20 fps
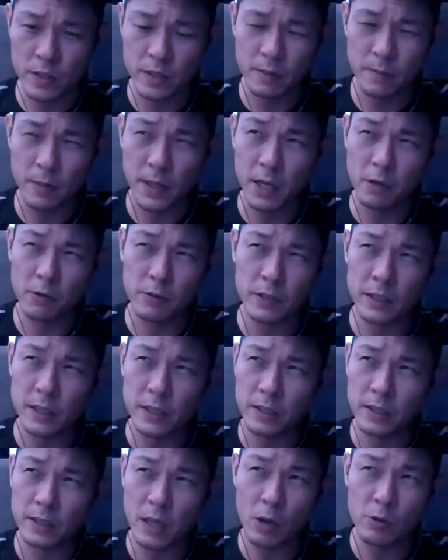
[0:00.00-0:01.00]
about
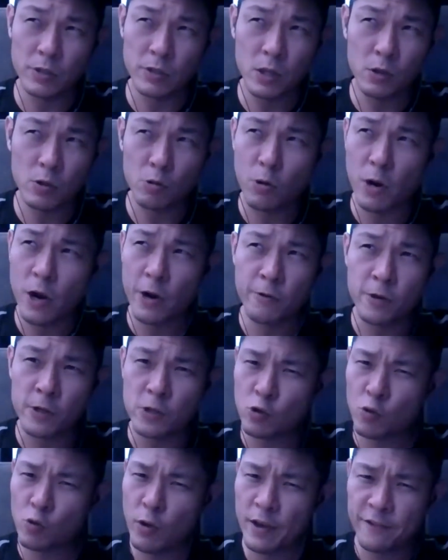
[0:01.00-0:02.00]
1,200
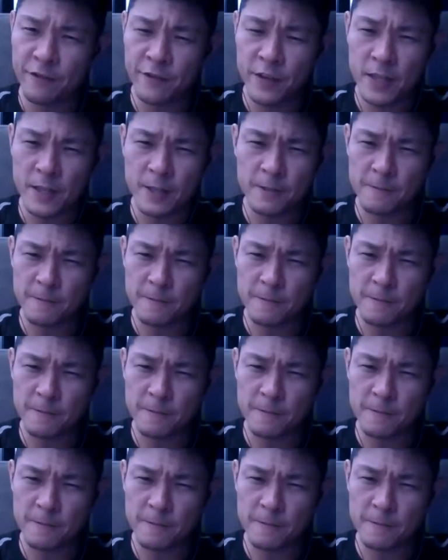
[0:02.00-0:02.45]
square feet.